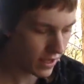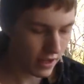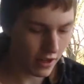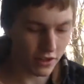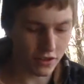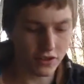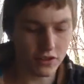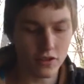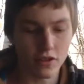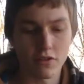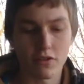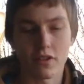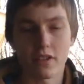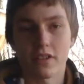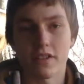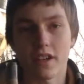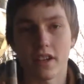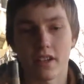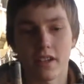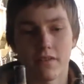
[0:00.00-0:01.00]
Here's 2
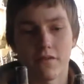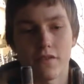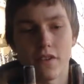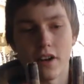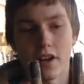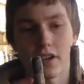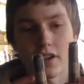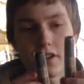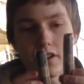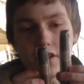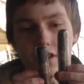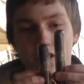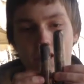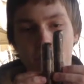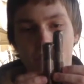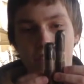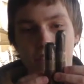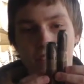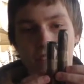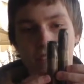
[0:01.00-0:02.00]
Kentucky Fire
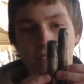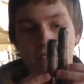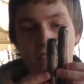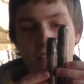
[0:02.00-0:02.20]
Cures